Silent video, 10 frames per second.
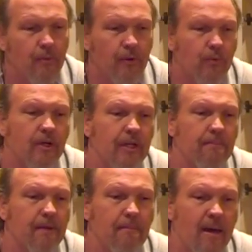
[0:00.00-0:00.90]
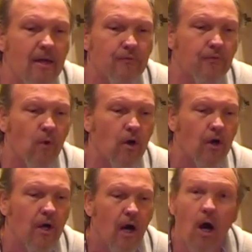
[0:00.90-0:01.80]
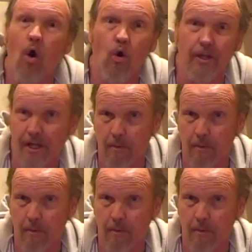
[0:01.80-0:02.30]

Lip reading: would really be meant for holding